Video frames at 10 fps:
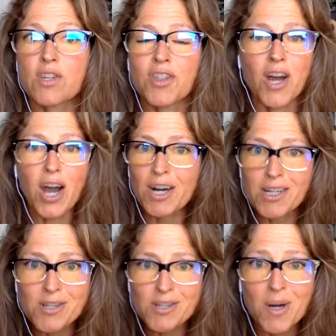You're the
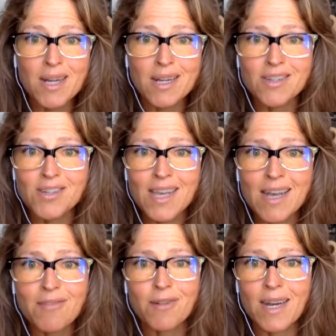hardest one on
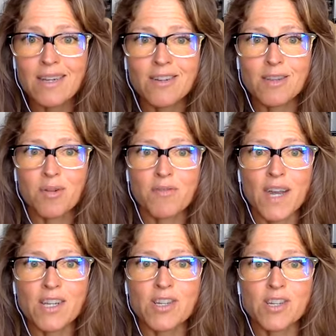yourself, right? You're the
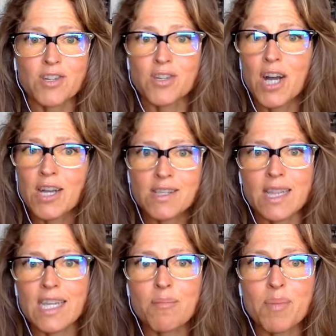perfectionist. You're
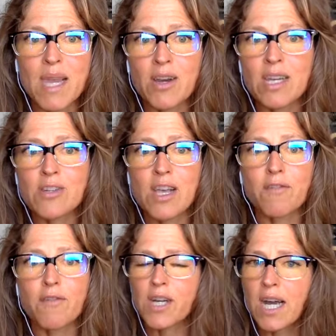constantly comparing
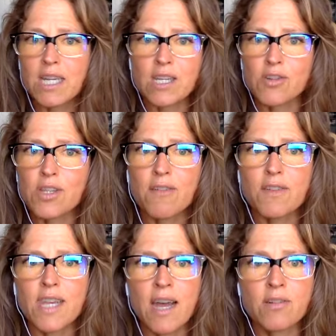yourself or cutting yourself
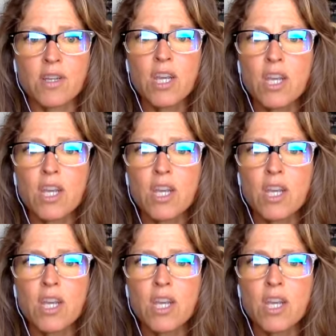down.